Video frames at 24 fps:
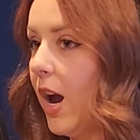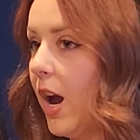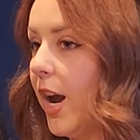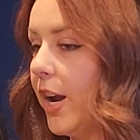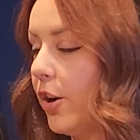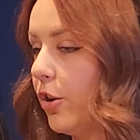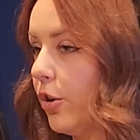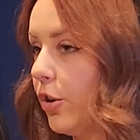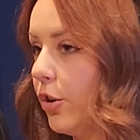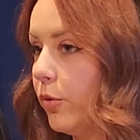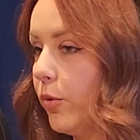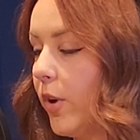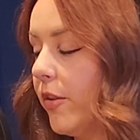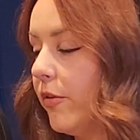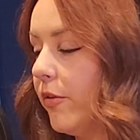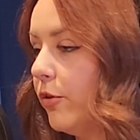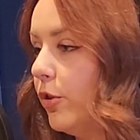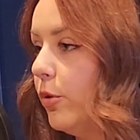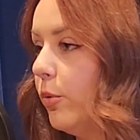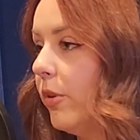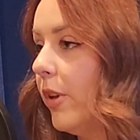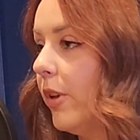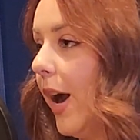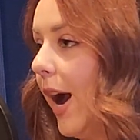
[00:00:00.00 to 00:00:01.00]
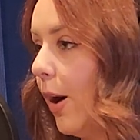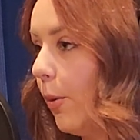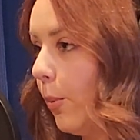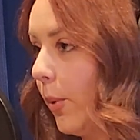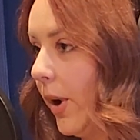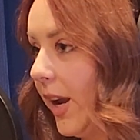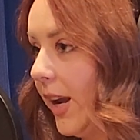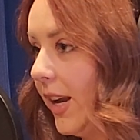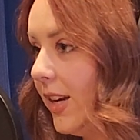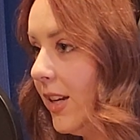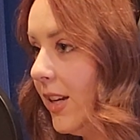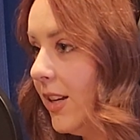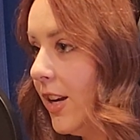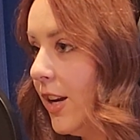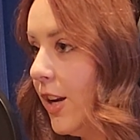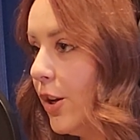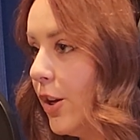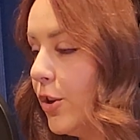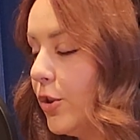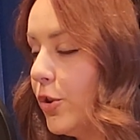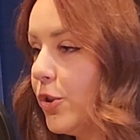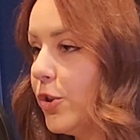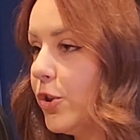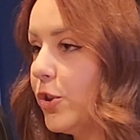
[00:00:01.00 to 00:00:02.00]
I earn revenue that way.
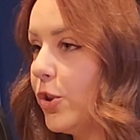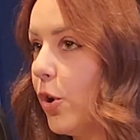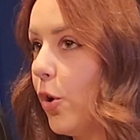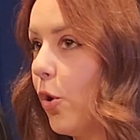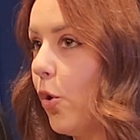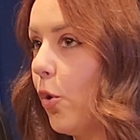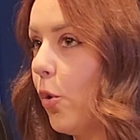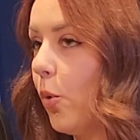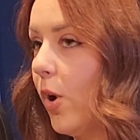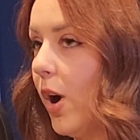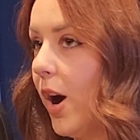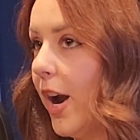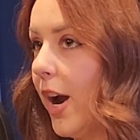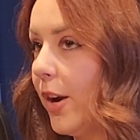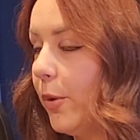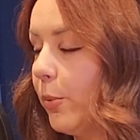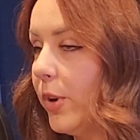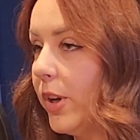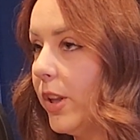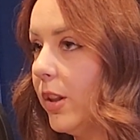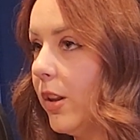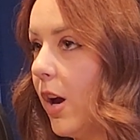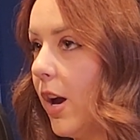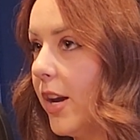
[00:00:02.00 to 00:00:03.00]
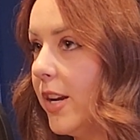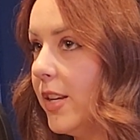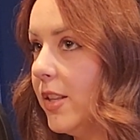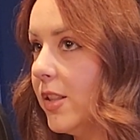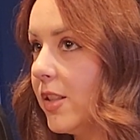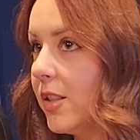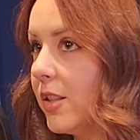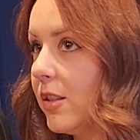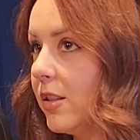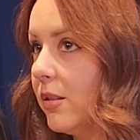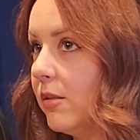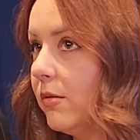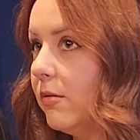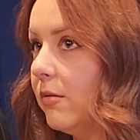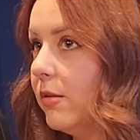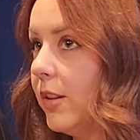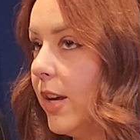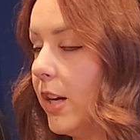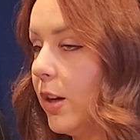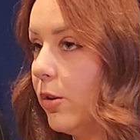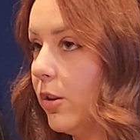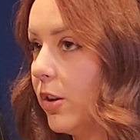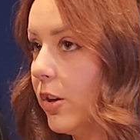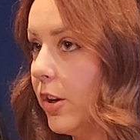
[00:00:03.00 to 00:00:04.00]
So I realized
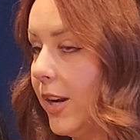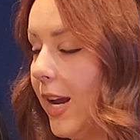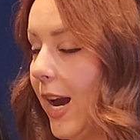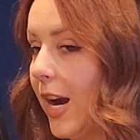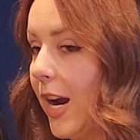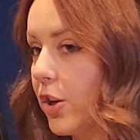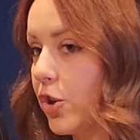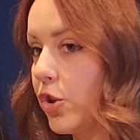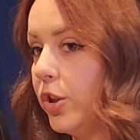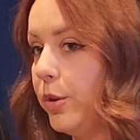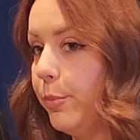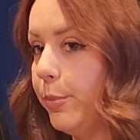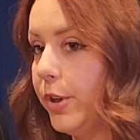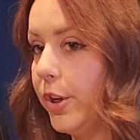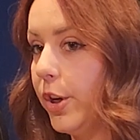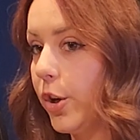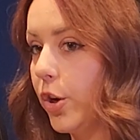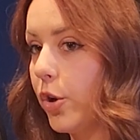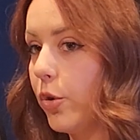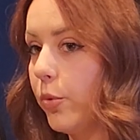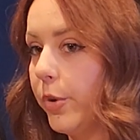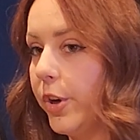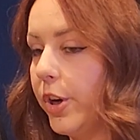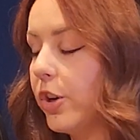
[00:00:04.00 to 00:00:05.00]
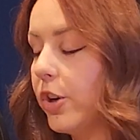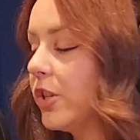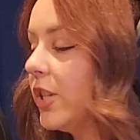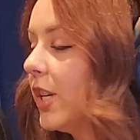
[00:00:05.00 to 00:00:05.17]
that it could actually be a career.